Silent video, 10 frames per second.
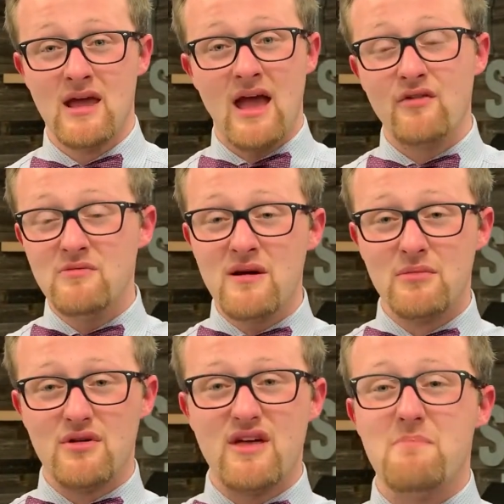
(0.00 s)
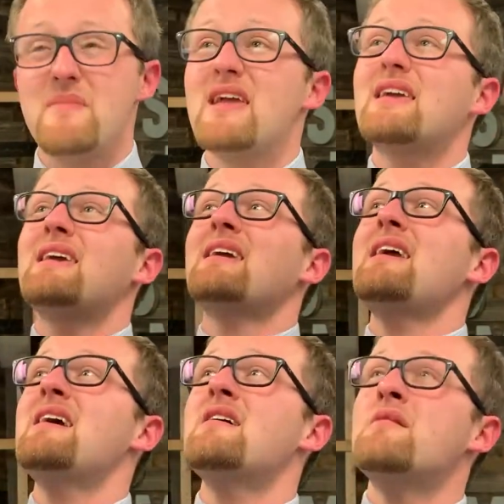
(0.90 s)
And remember that making
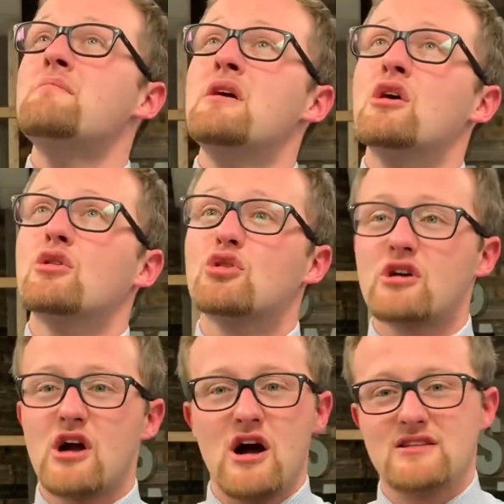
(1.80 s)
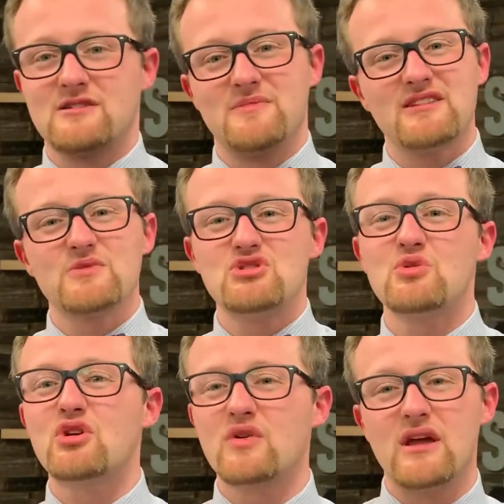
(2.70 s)
Him look awesome, that's what you
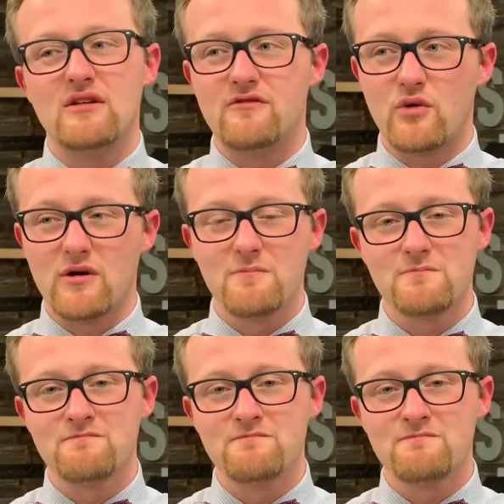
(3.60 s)
were created for.